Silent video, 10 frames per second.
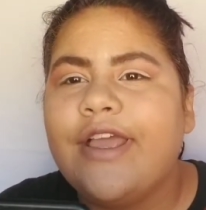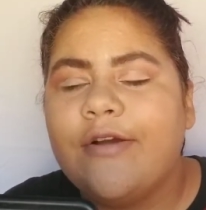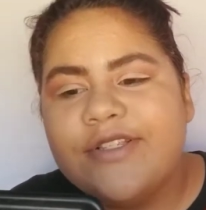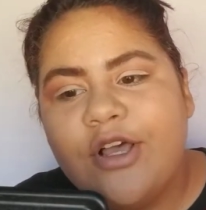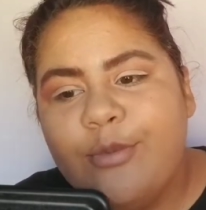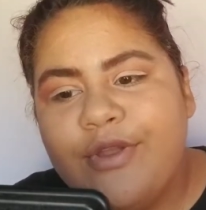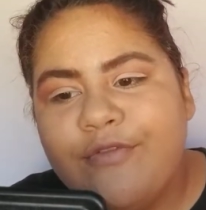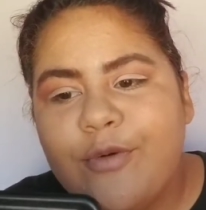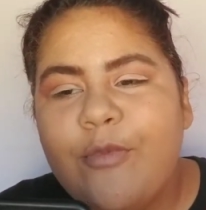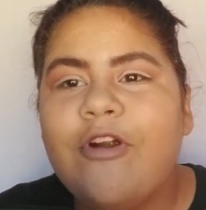I was hoping
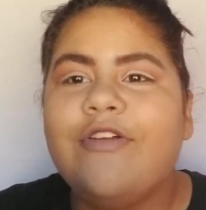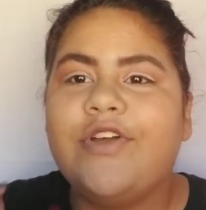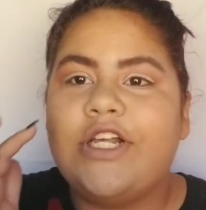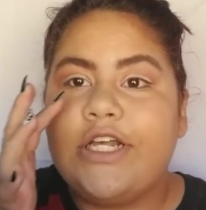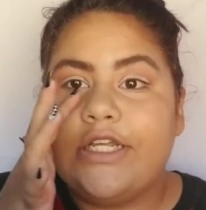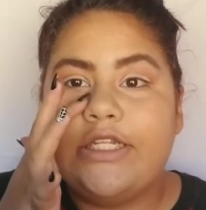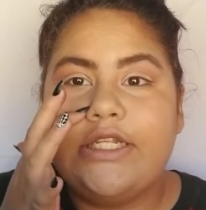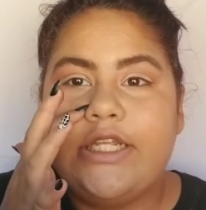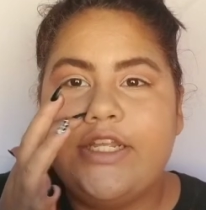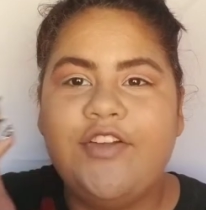for more of a
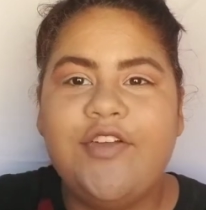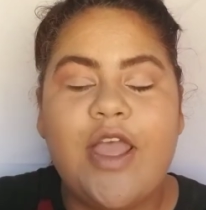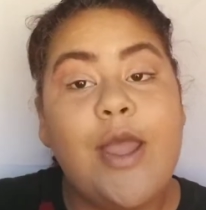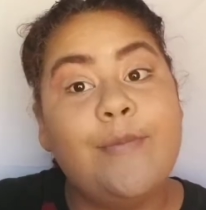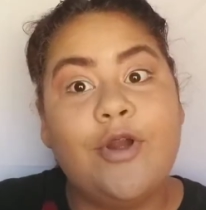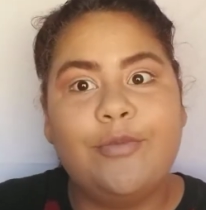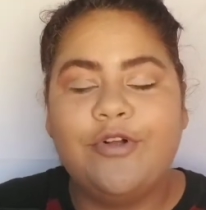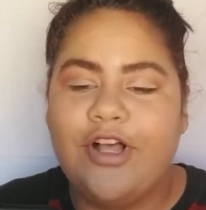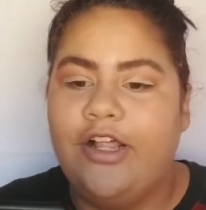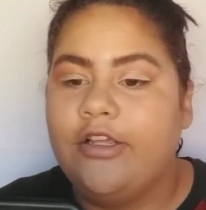purple
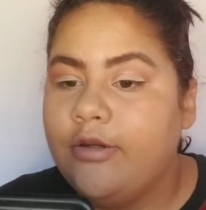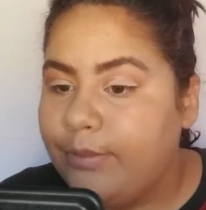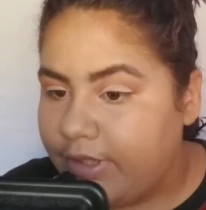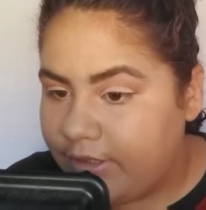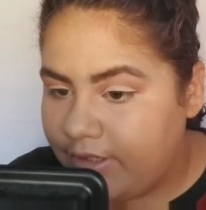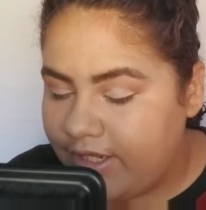color, but